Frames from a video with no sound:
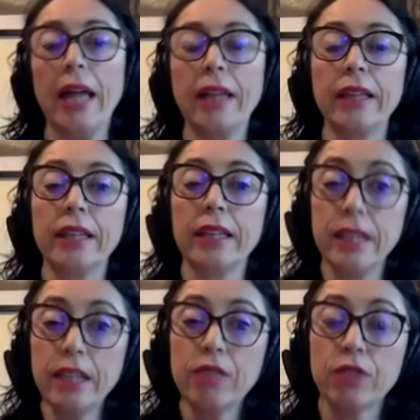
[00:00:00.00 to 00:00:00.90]
And the
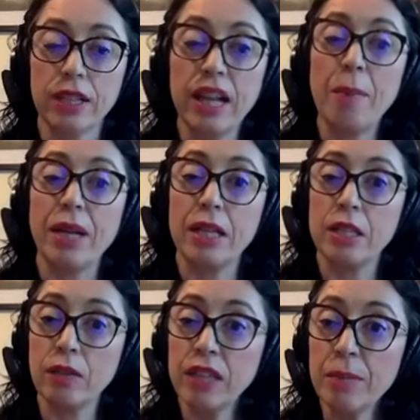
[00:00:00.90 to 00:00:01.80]
need for the
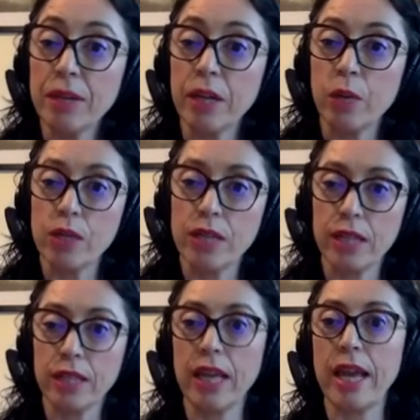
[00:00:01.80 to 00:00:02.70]
inhabitants of Lipari was
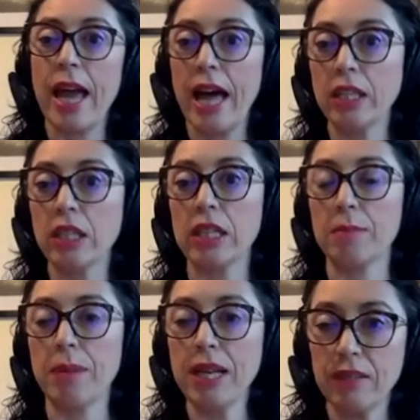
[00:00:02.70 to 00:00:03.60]
that they had
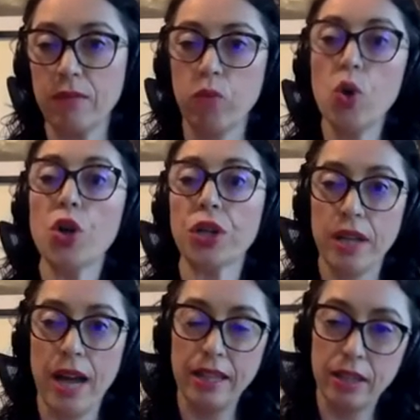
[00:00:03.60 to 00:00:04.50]
this massive
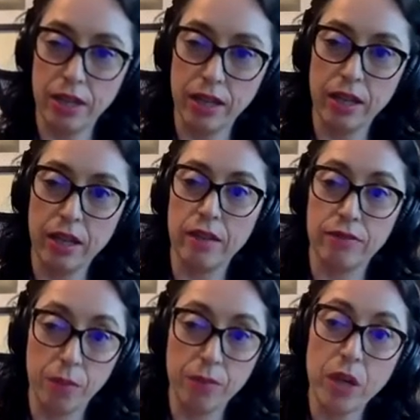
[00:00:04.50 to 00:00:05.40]
water entering the,
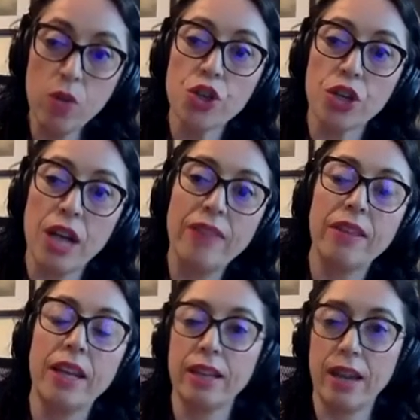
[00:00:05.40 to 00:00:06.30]
from the ocean,
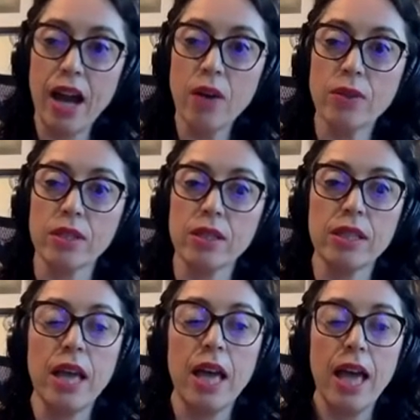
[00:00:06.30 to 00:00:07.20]
entering their
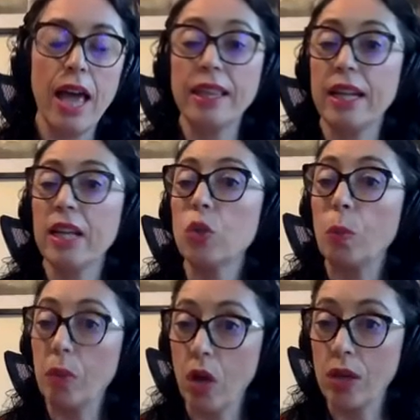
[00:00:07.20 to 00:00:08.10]
houses, and they need to
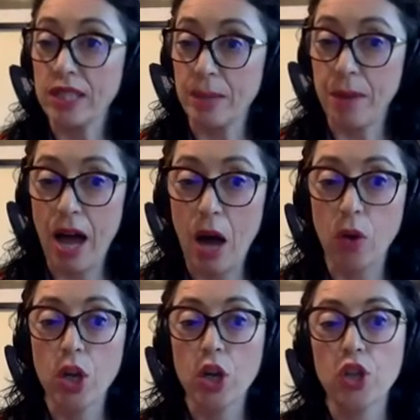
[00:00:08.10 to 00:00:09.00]
block somehow.
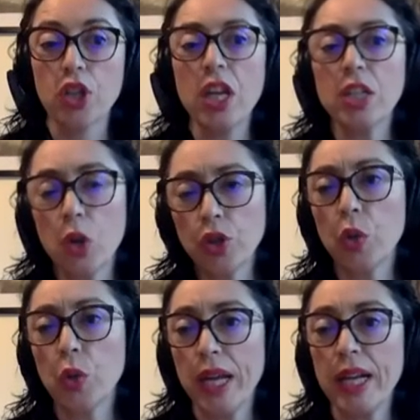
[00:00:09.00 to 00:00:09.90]
So they
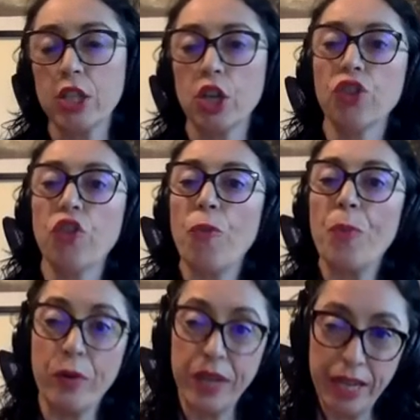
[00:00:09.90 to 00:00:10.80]
sort created a sort of
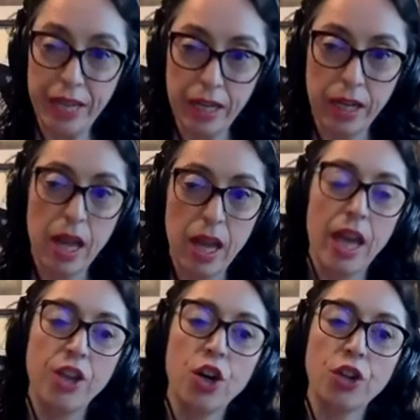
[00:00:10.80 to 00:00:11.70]
barrier
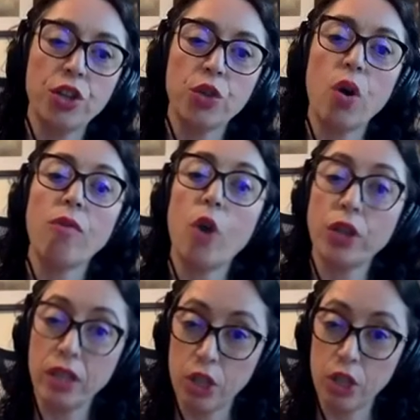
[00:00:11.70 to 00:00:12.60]
in order to
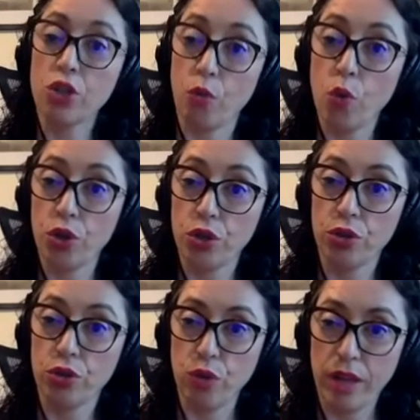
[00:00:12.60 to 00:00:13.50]
avoid additional
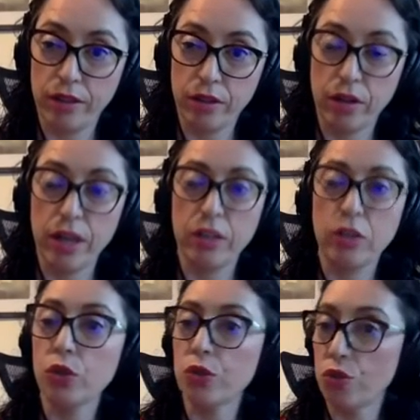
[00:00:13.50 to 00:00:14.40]
water to enter
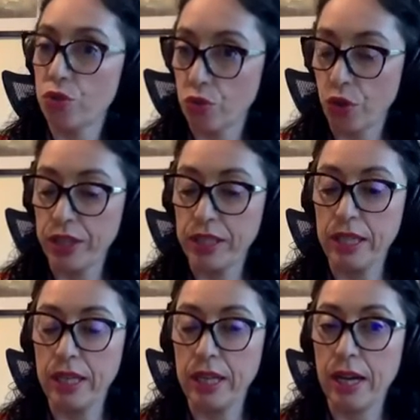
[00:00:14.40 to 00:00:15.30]
and to destroy
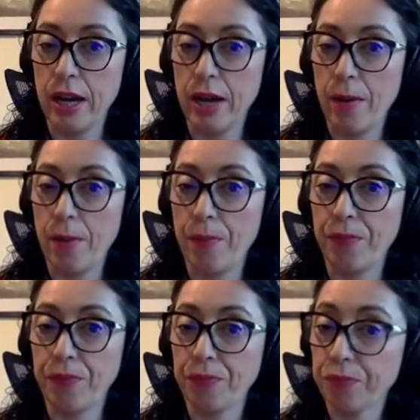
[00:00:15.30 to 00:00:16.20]
the
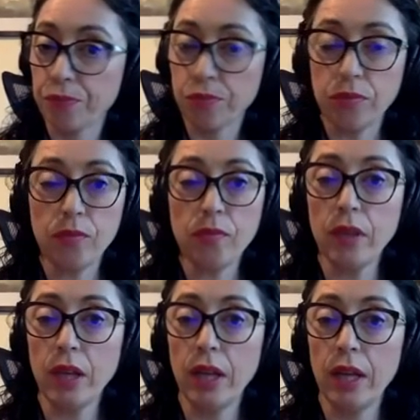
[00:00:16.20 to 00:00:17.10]
um,
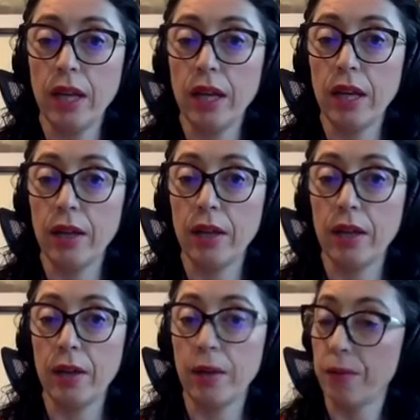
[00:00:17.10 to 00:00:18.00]

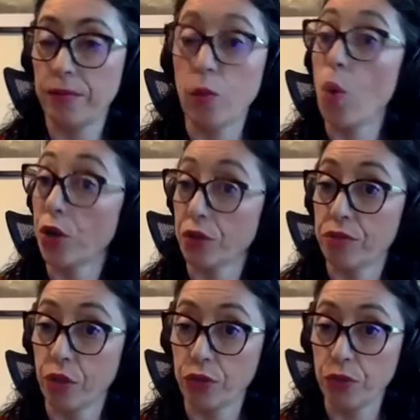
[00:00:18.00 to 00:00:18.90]
uh, the
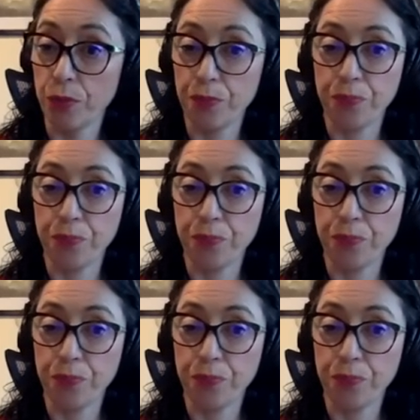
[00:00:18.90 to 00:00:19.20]
waterfront.